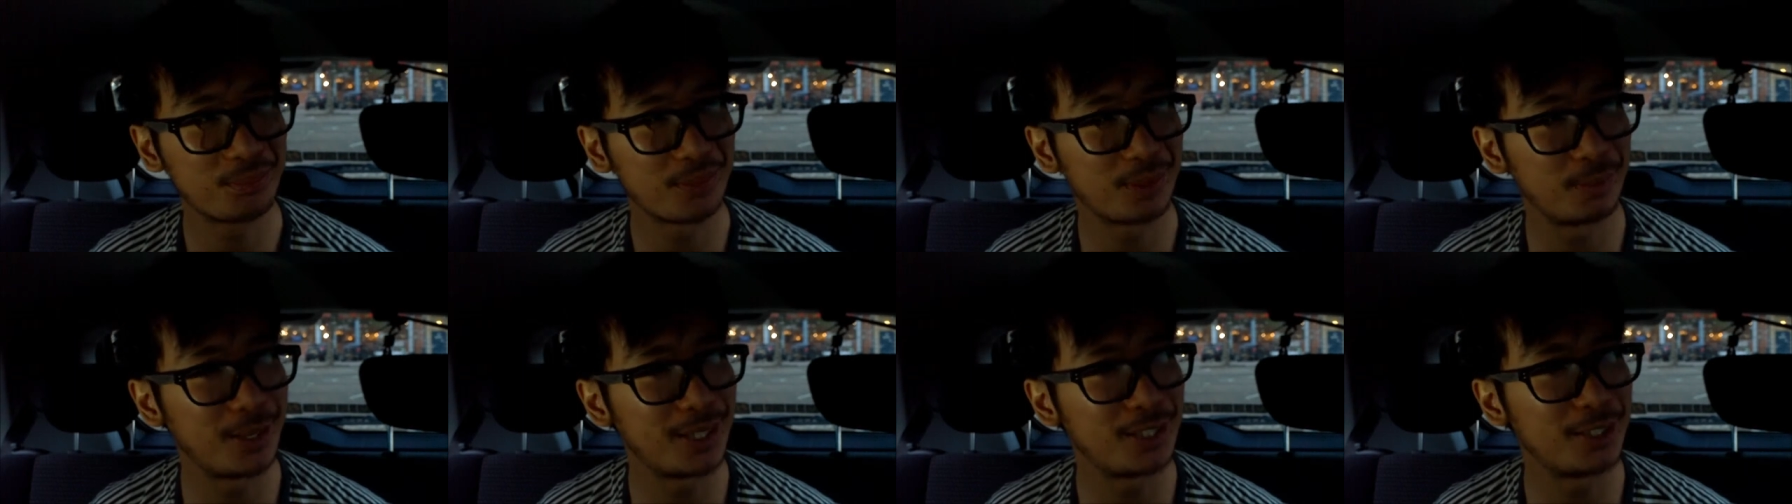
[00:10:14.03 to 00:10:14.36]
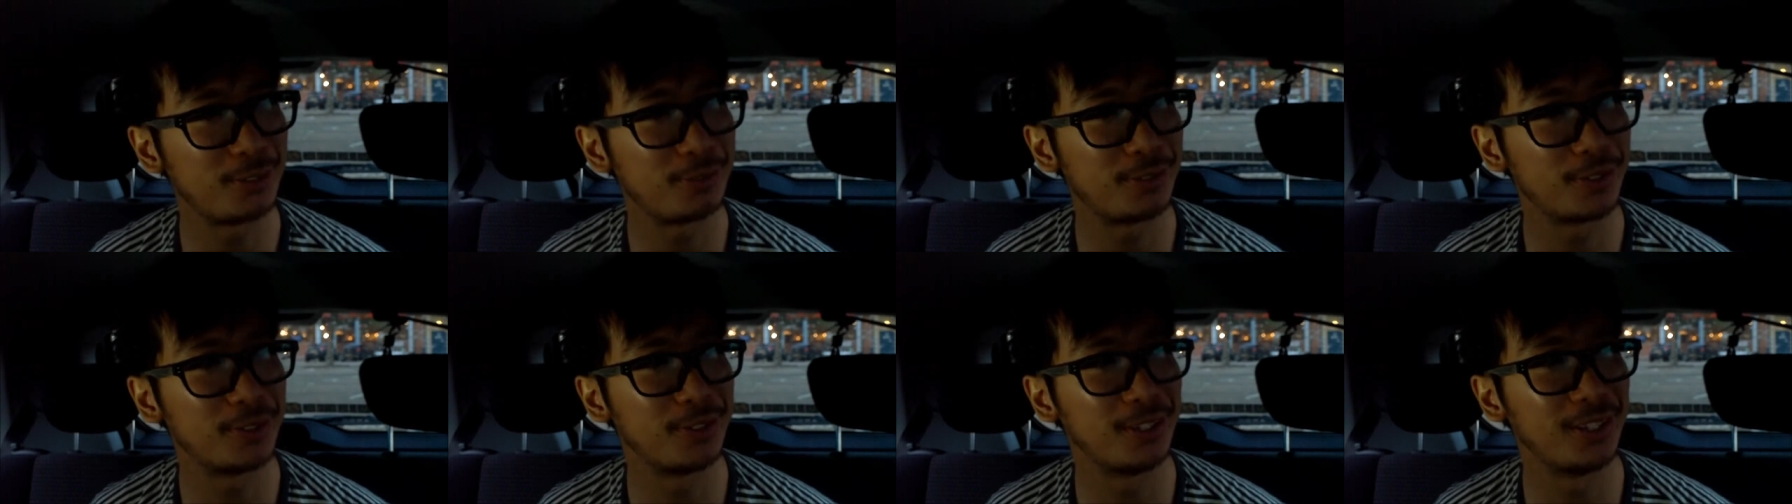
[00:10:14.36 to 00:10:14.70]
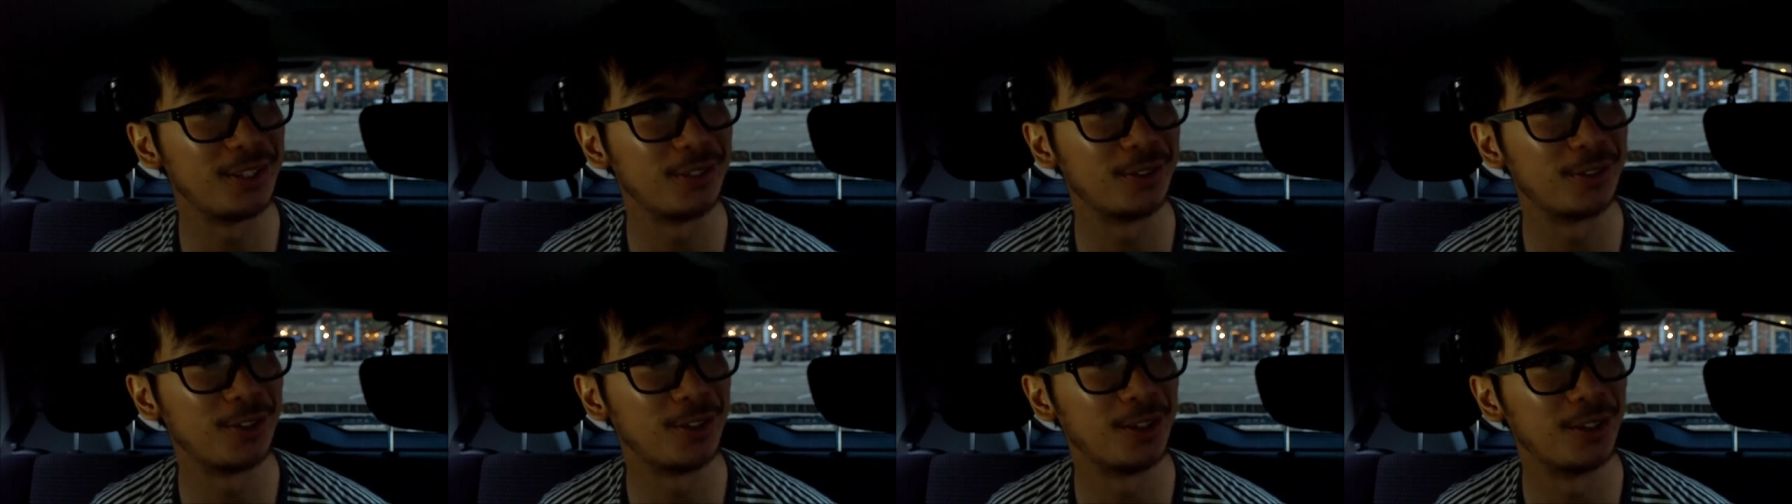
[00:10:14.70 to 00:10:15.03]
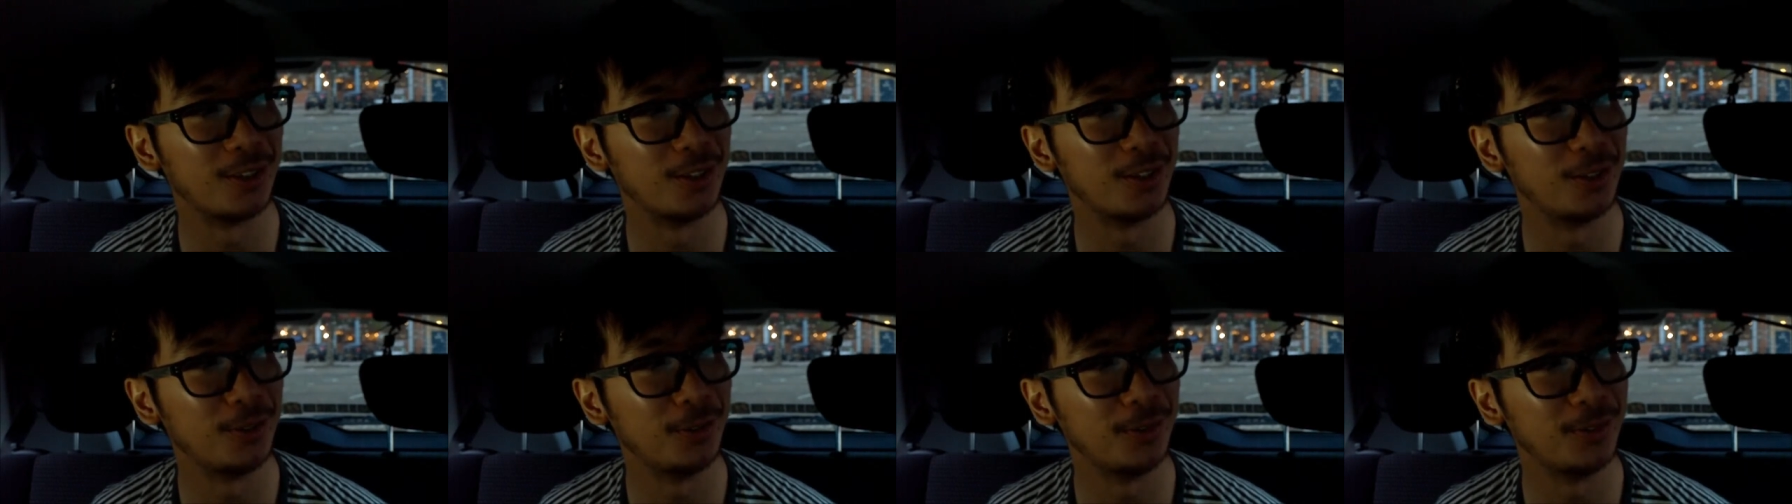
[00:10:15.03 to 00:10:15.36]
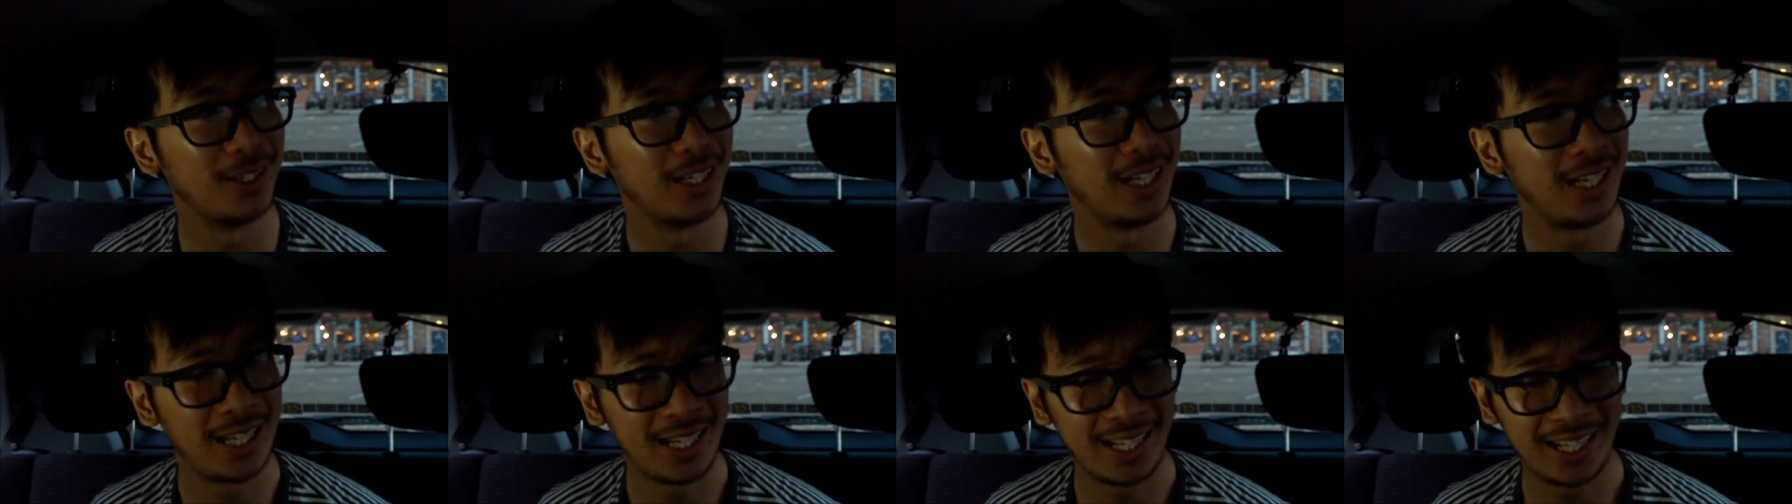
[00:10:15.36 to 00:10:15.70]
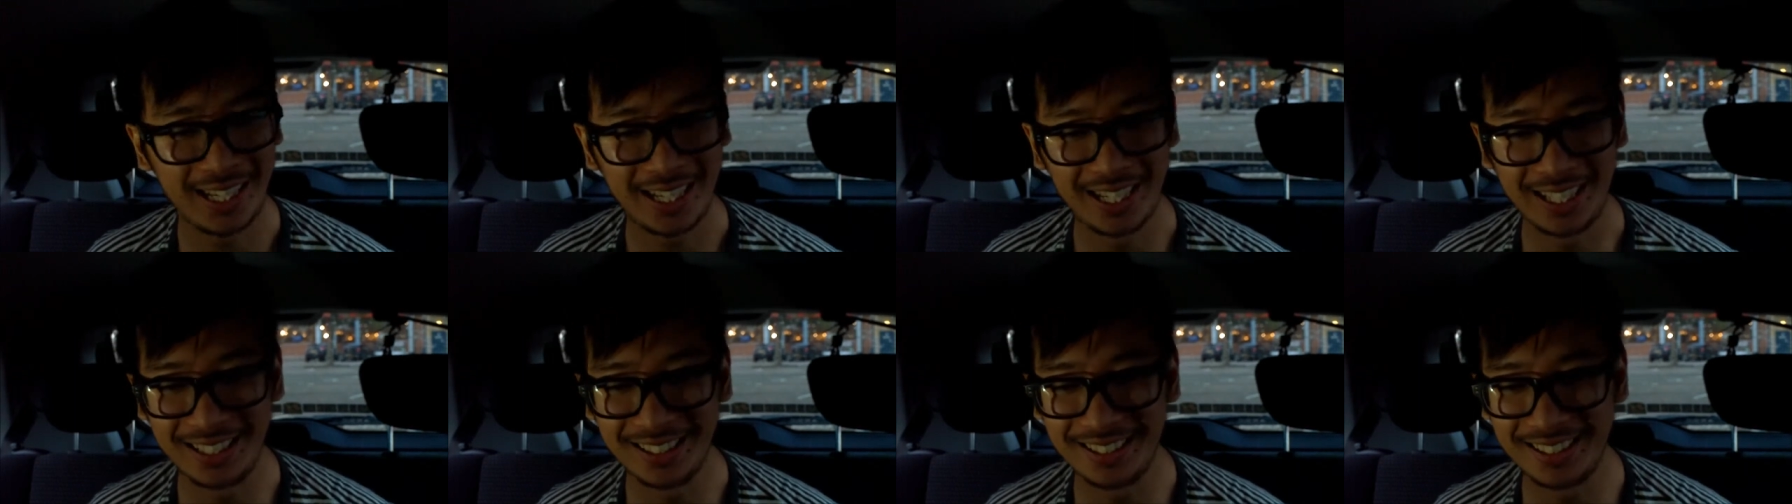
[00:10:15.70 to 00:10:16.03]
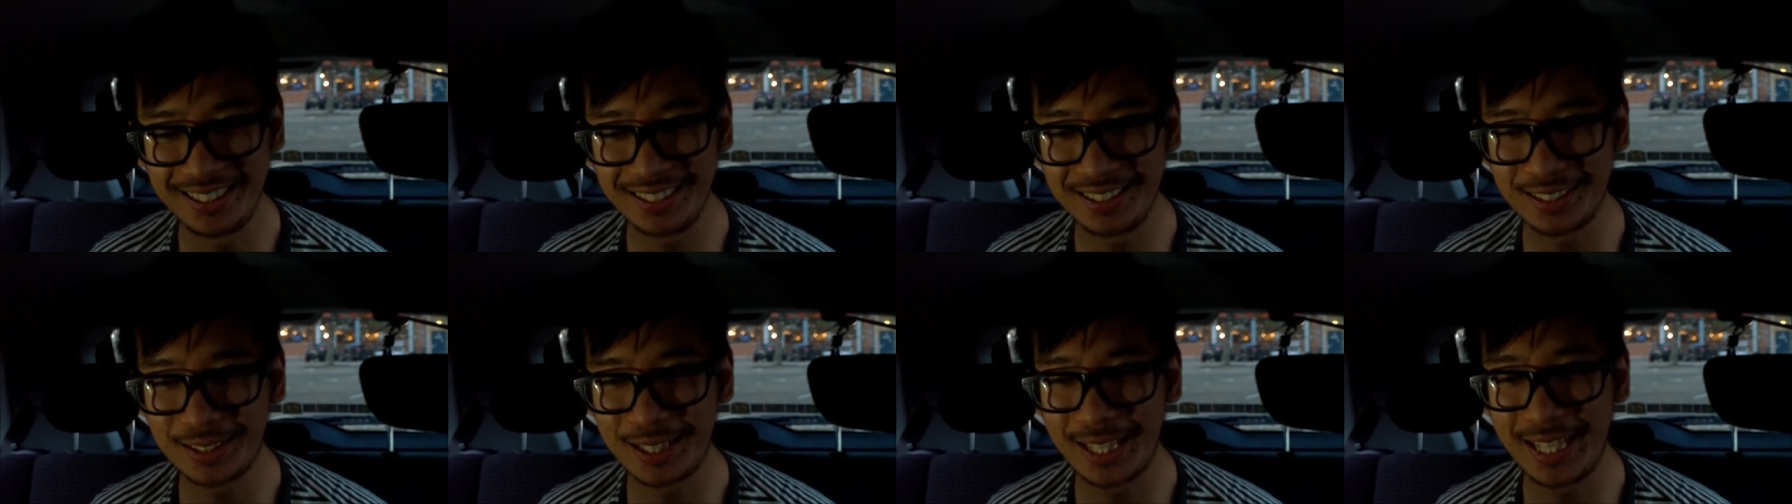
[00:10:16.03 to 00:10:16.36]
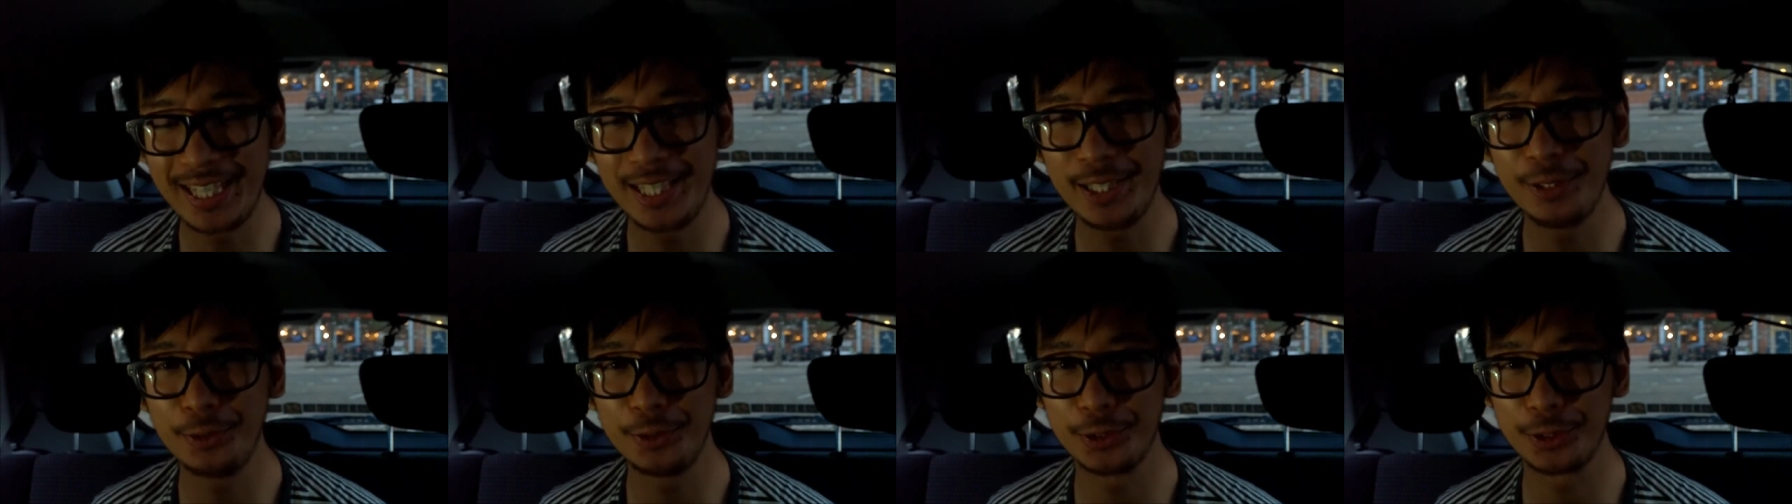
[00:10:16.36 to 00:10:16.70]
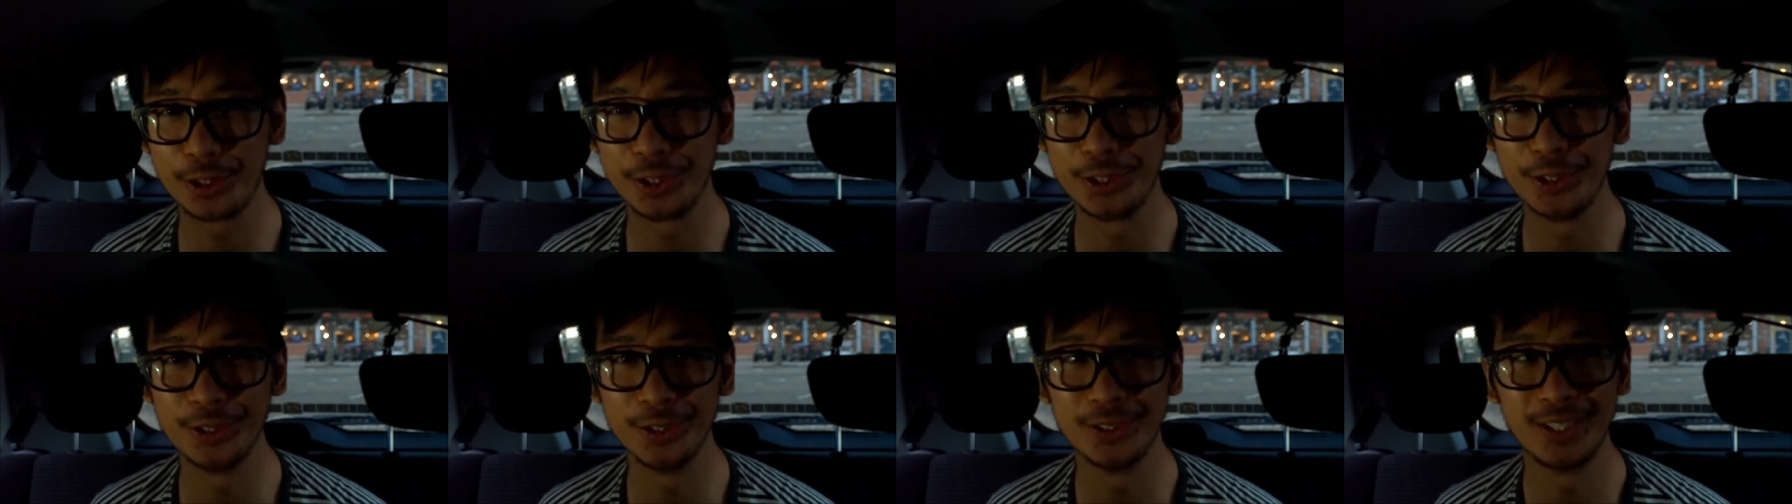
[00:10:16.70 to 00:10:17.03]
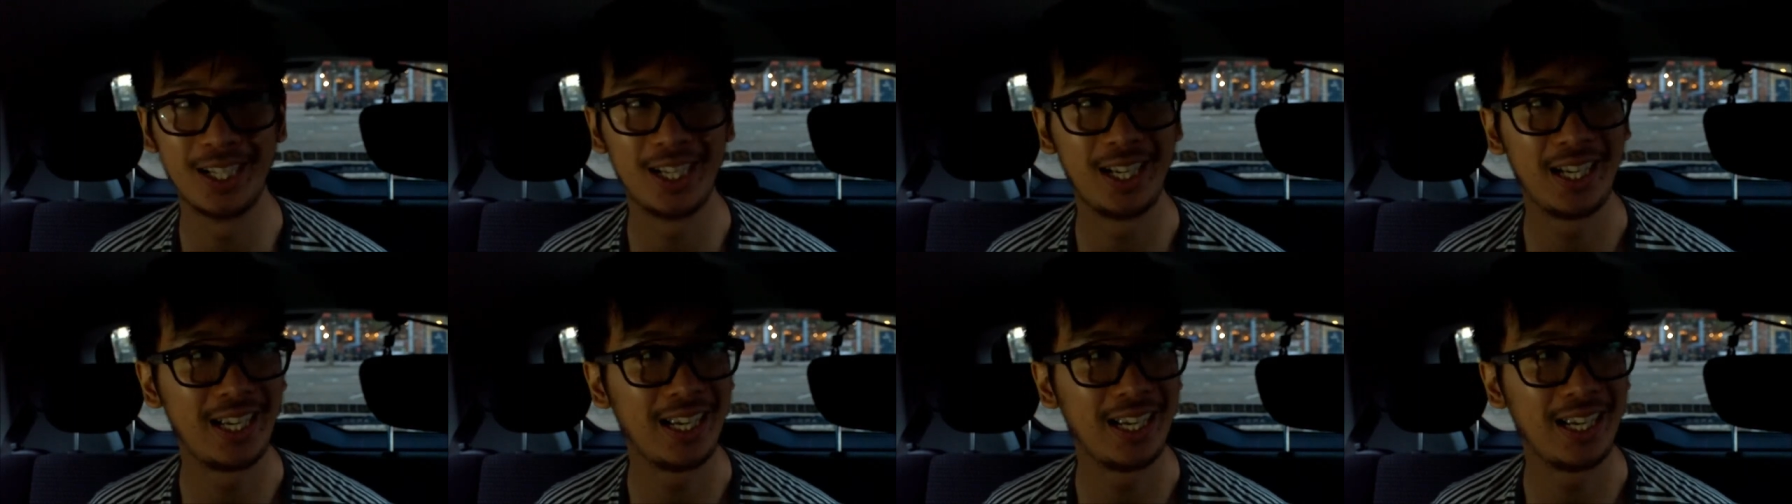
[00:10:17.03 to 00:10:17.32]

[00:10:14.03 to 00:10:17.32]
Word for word: It makes you feel that you're not alone, and it just heals you.